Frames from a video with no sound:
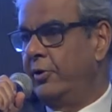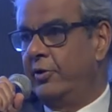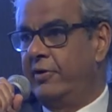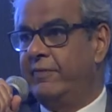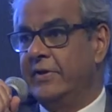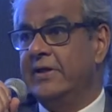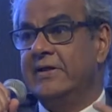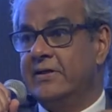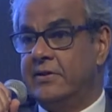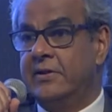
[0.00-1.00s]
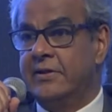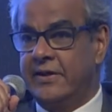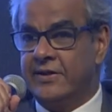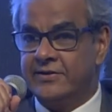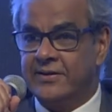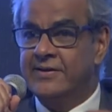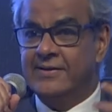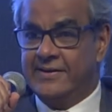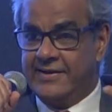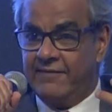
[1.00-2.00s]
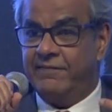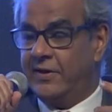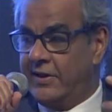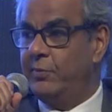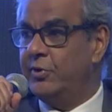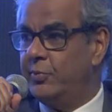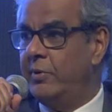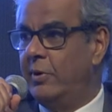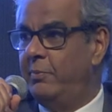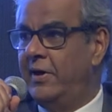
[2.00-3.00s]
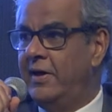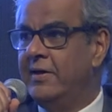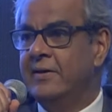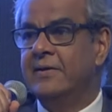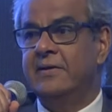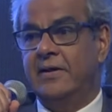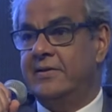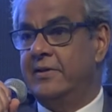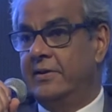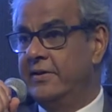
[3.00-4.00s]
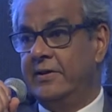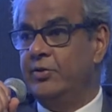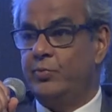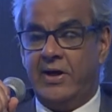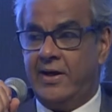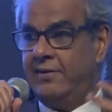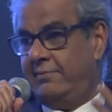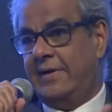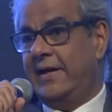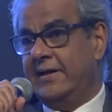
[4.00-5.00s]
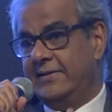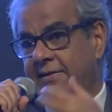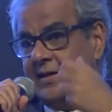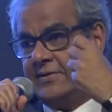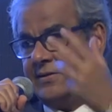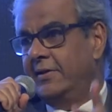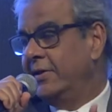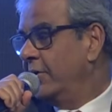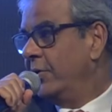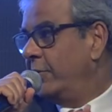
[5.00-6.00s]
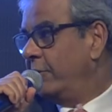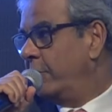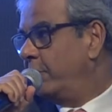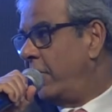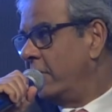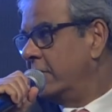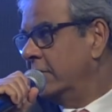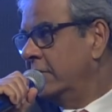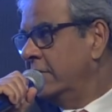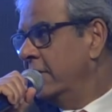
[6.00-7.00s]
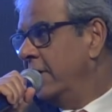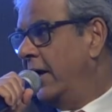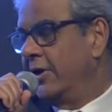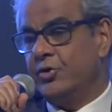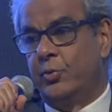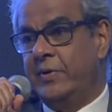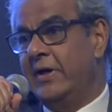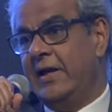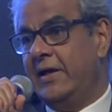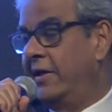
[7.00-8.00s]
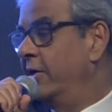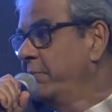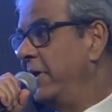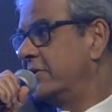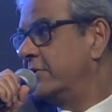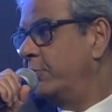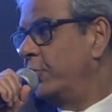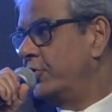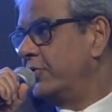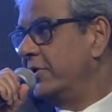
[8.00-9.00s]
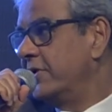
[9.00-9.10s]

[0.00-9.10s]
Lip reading: different things. There's certain things definitely which we will build. There's certain things where, like I suggested, we would partner. And so we are taking a mixed approach to this.